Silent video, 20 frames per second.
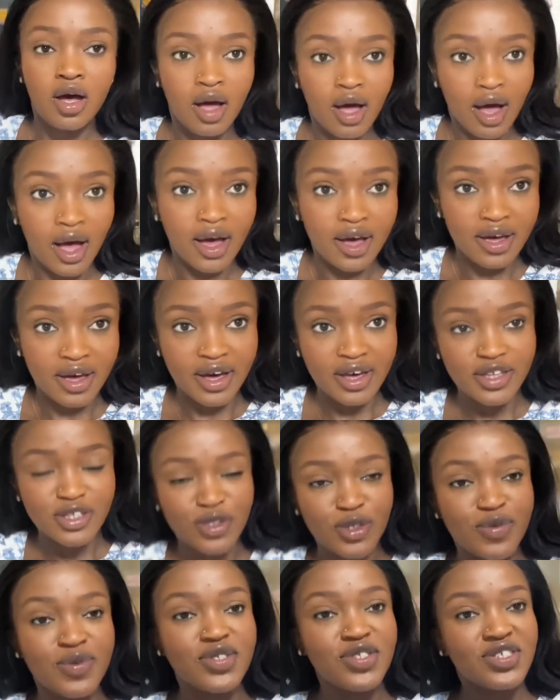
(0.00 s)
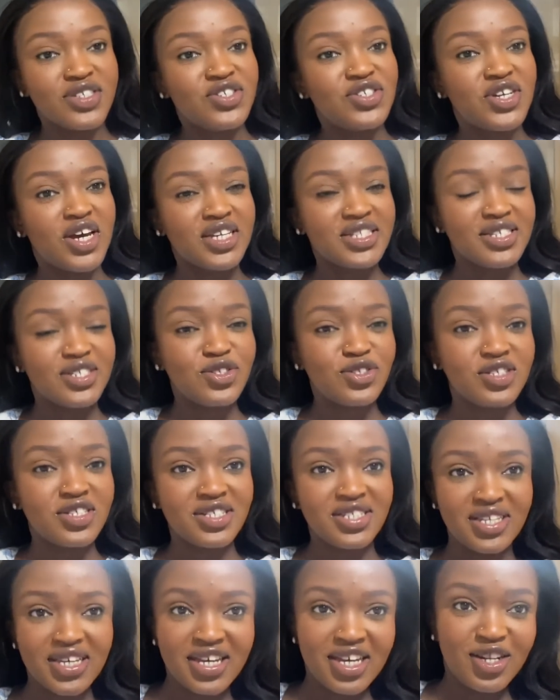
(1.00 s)
Hi guys, so we just checked into the
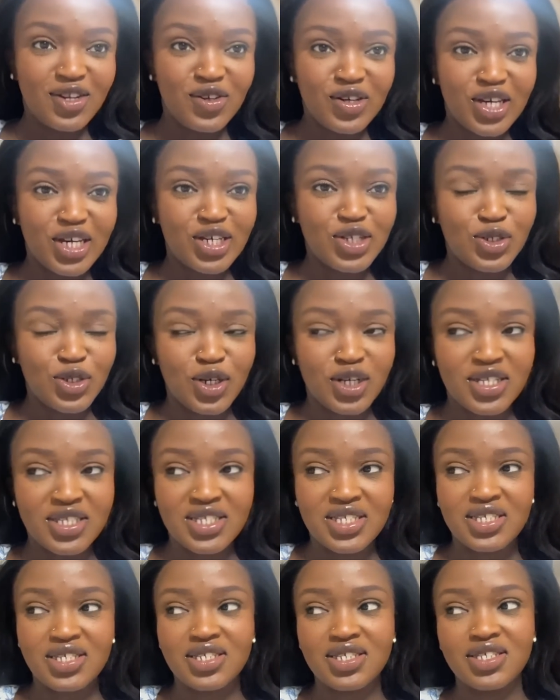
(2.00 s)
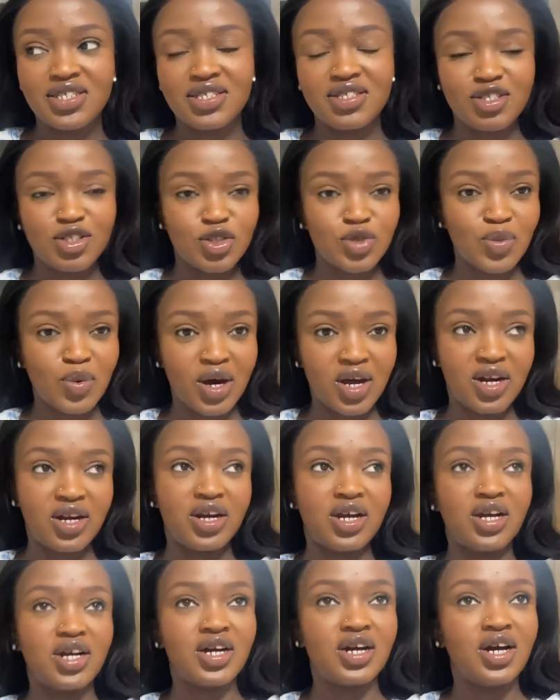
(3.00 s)
second location. This is the
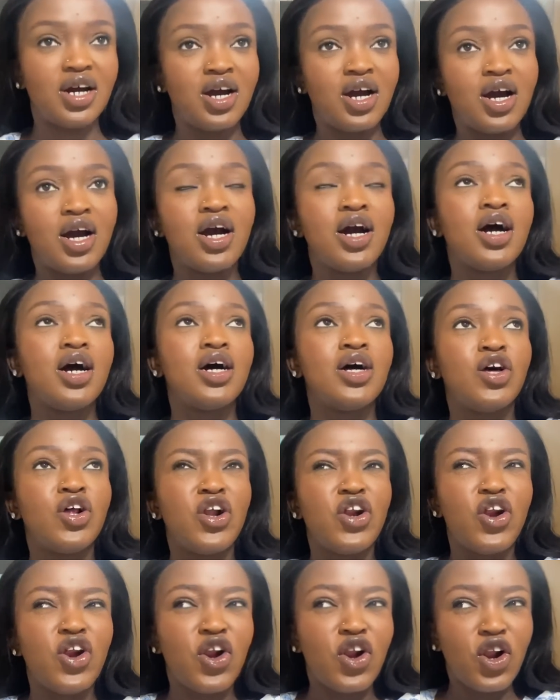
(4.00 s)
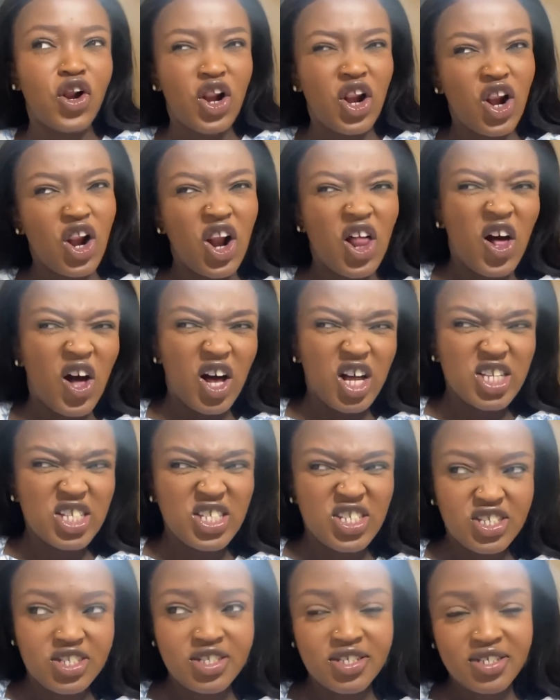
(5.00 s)
Swara
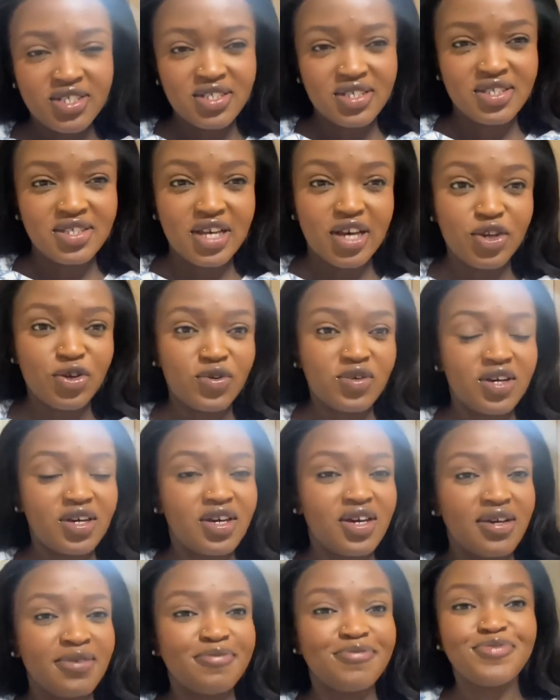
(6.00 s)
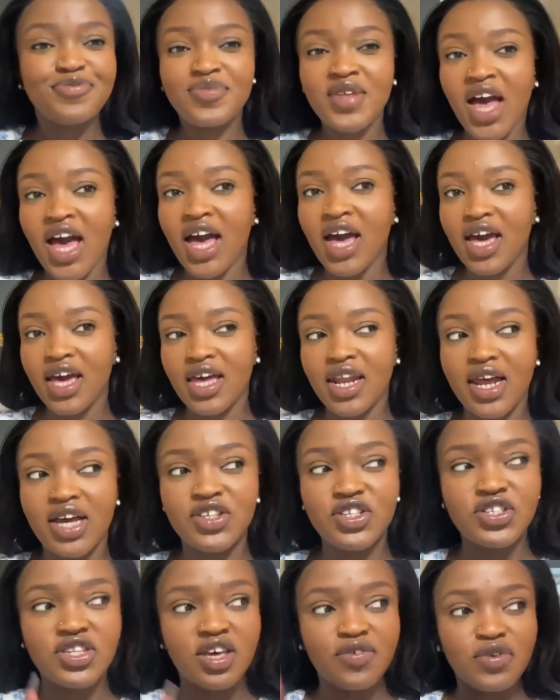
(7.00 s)
Lodge Nanyuki, and I
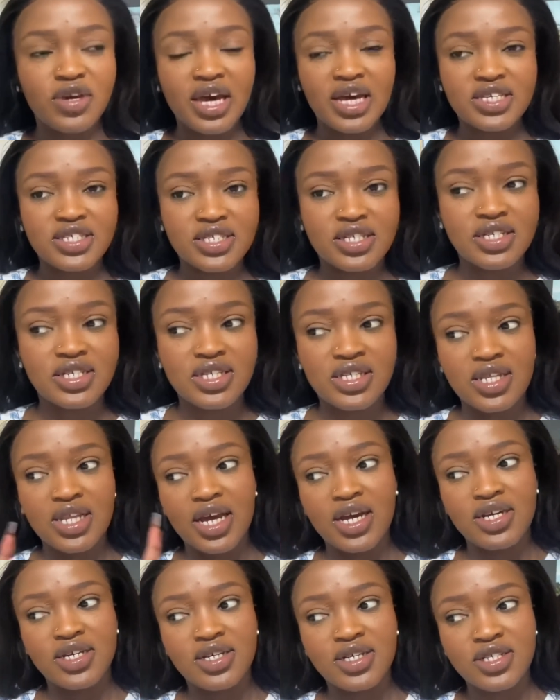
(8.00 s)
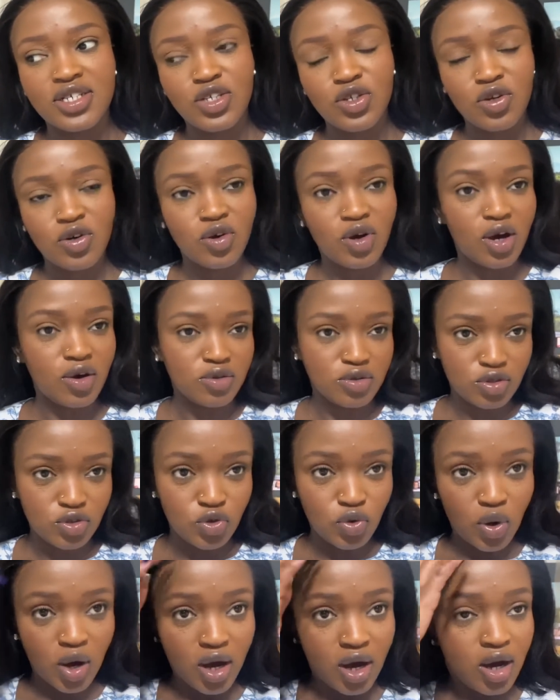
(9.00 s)
just gave you guys a like Kidogo house
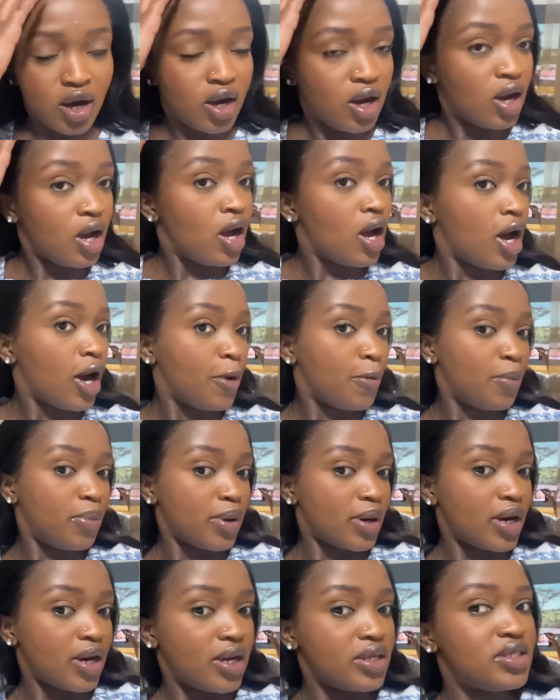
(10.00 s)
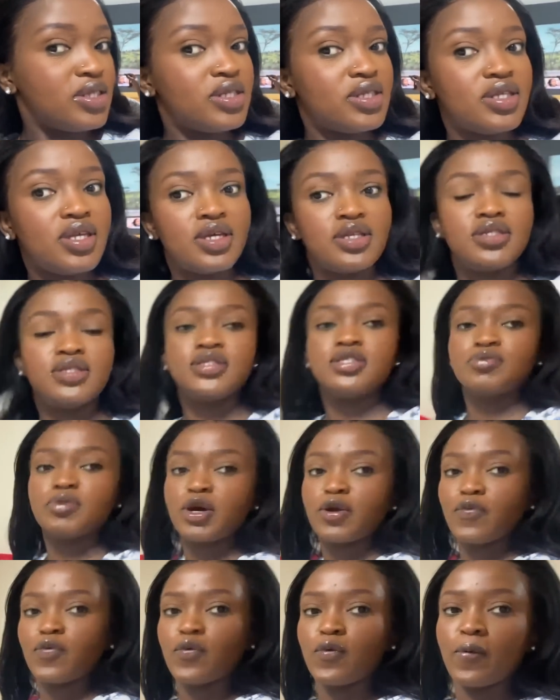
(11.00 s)
tour. But yeah, this is
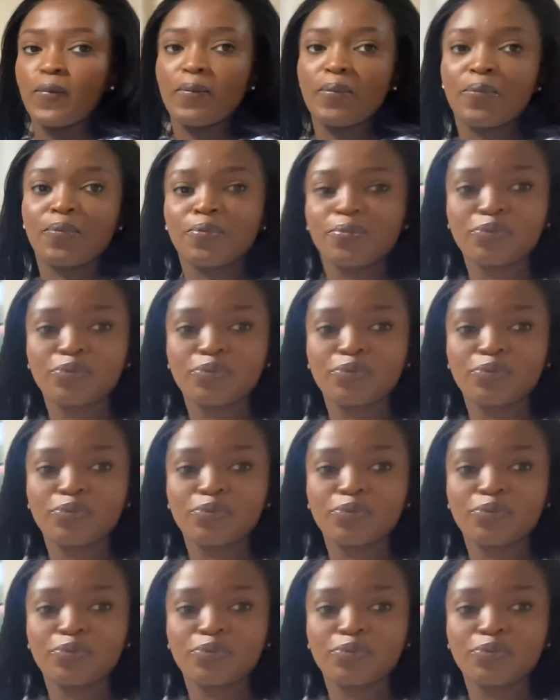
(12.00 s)
my room.